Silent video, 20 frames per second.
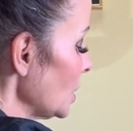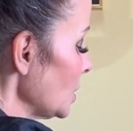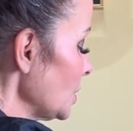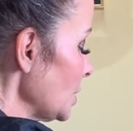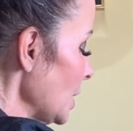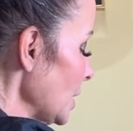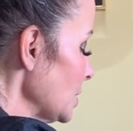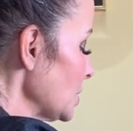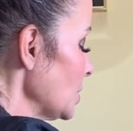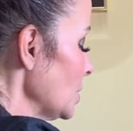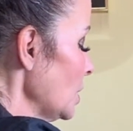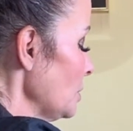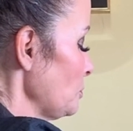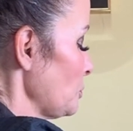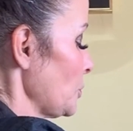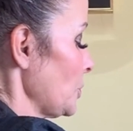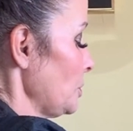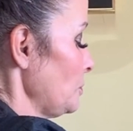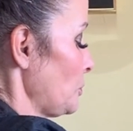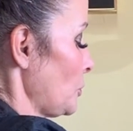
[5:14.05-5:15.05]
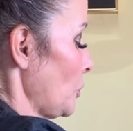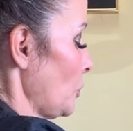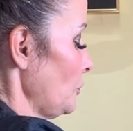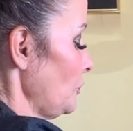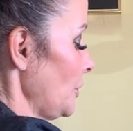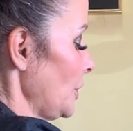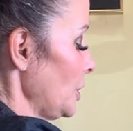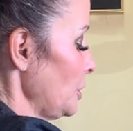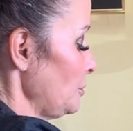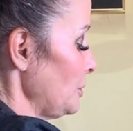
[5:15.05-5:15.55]
That's not breed
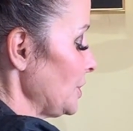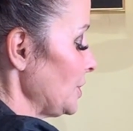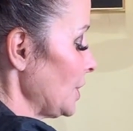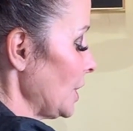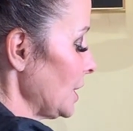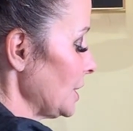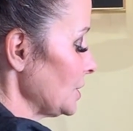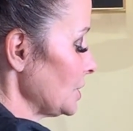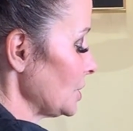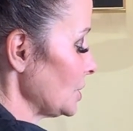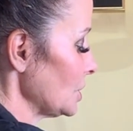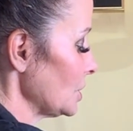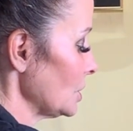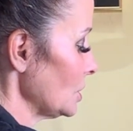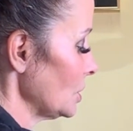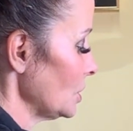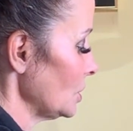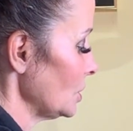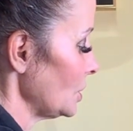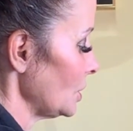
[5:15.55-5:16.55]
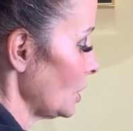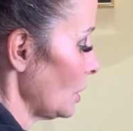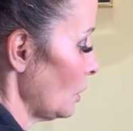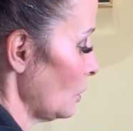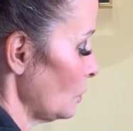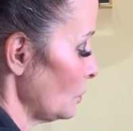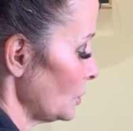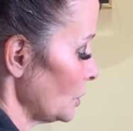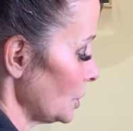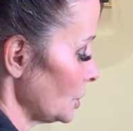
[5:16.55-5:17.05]
profile, but that's the
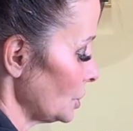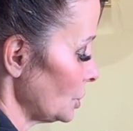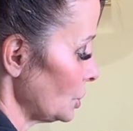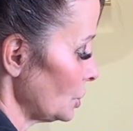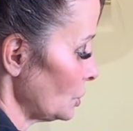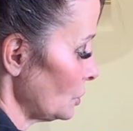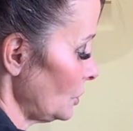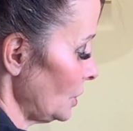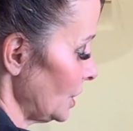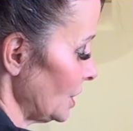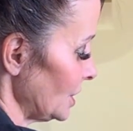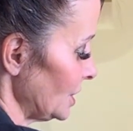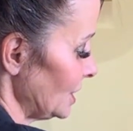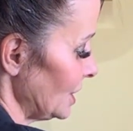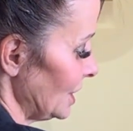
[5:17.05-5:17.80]
owner's choice.